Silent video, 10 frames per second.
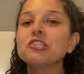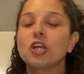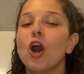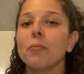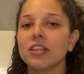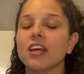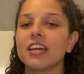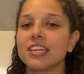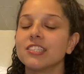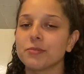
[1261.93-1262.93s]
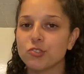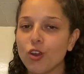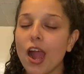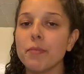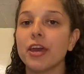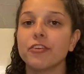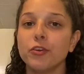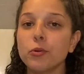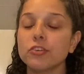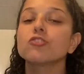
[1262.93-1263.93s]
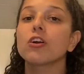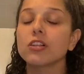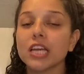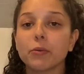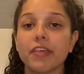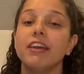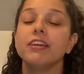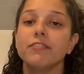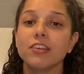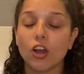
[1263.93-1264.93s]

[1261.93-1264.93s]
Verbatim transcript: to comment, like, and subscribe. And if you are struggling with any of the